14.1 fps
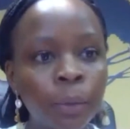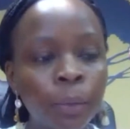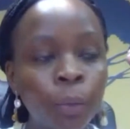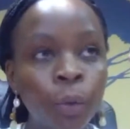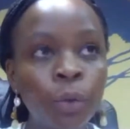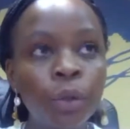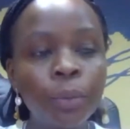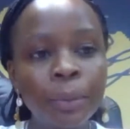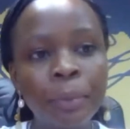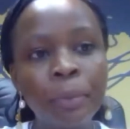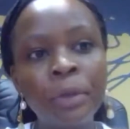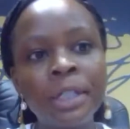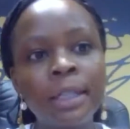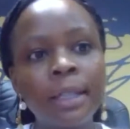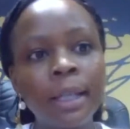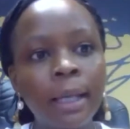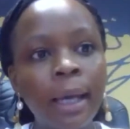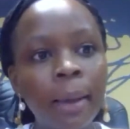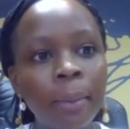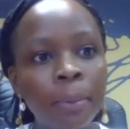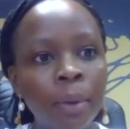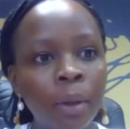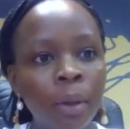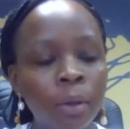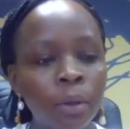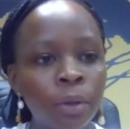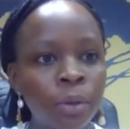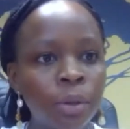we could be bridging the gap.
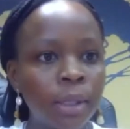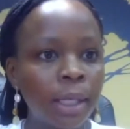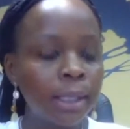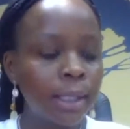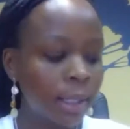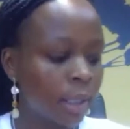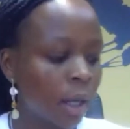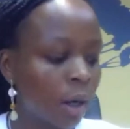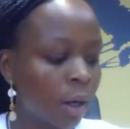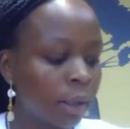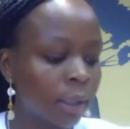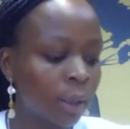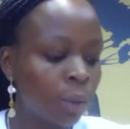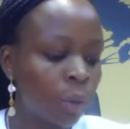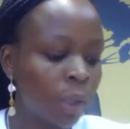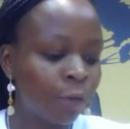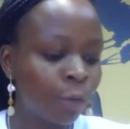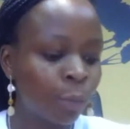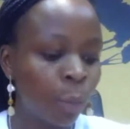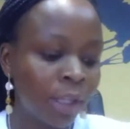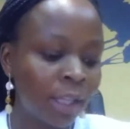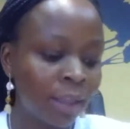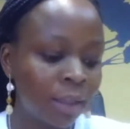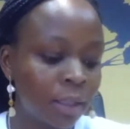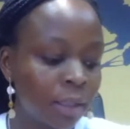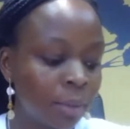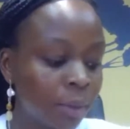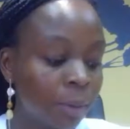You said earlier on that we have more than
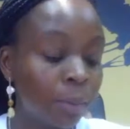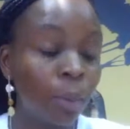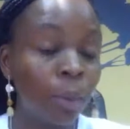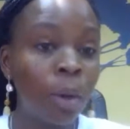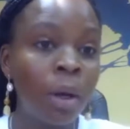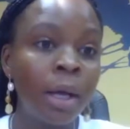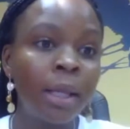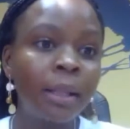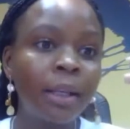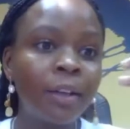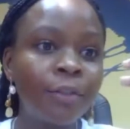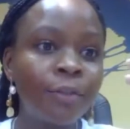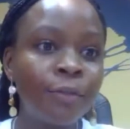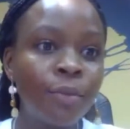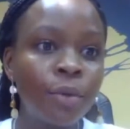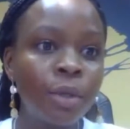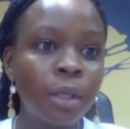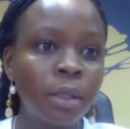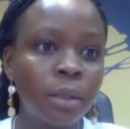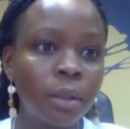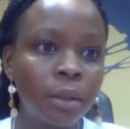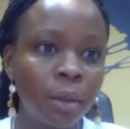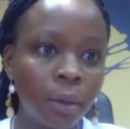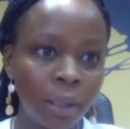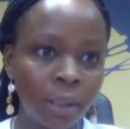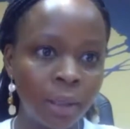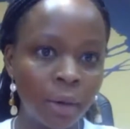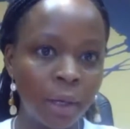30 people that are food insecure
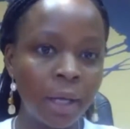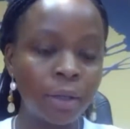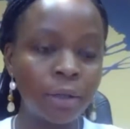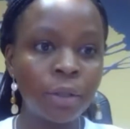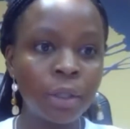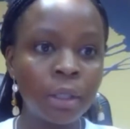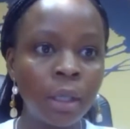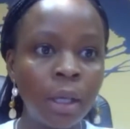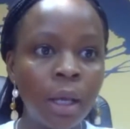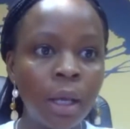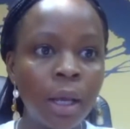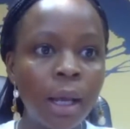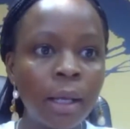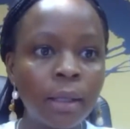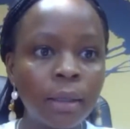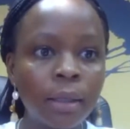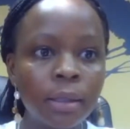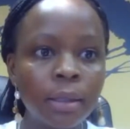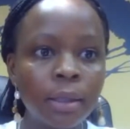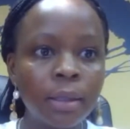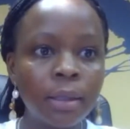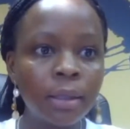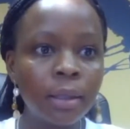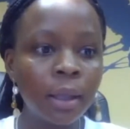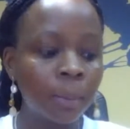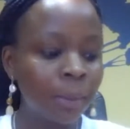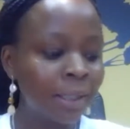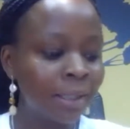in our country. And this is
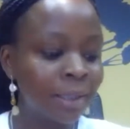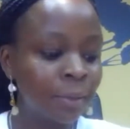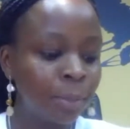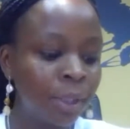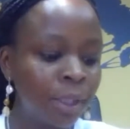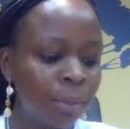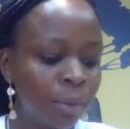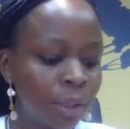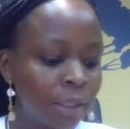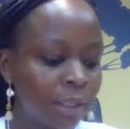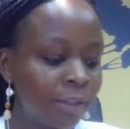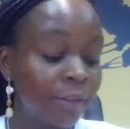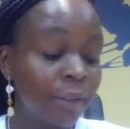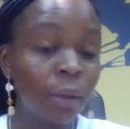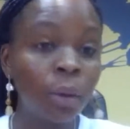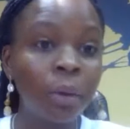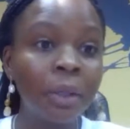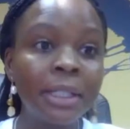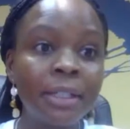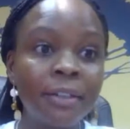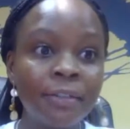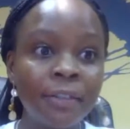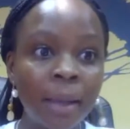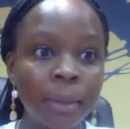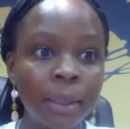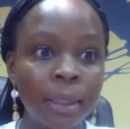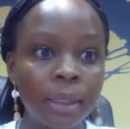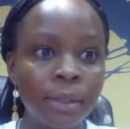it people even, or is it
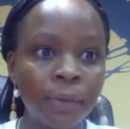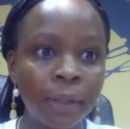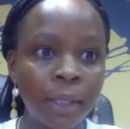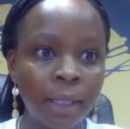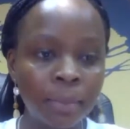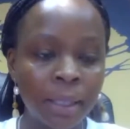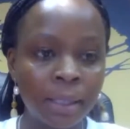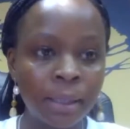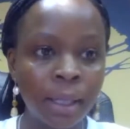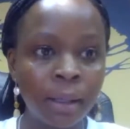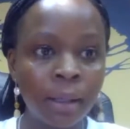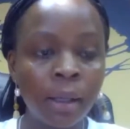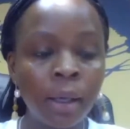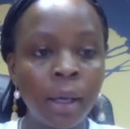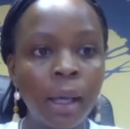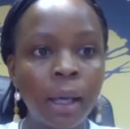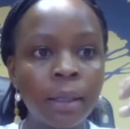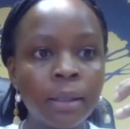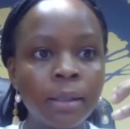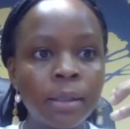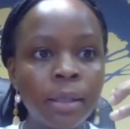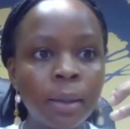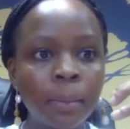families for that matter? And